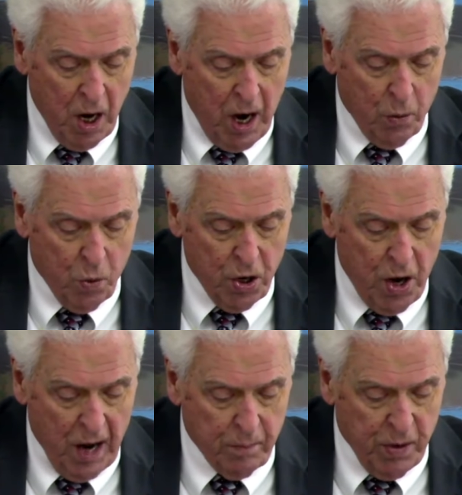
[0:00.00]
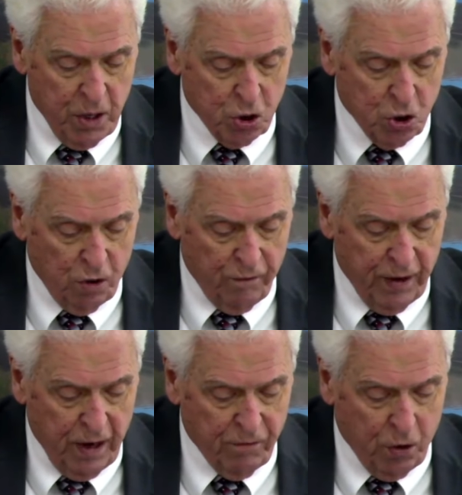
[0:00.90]
I would not be a
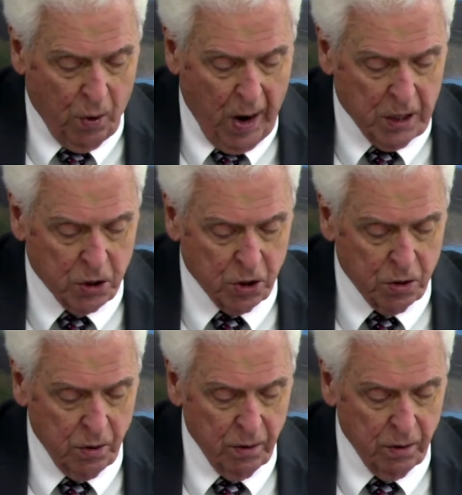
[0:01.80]
servant of Christ.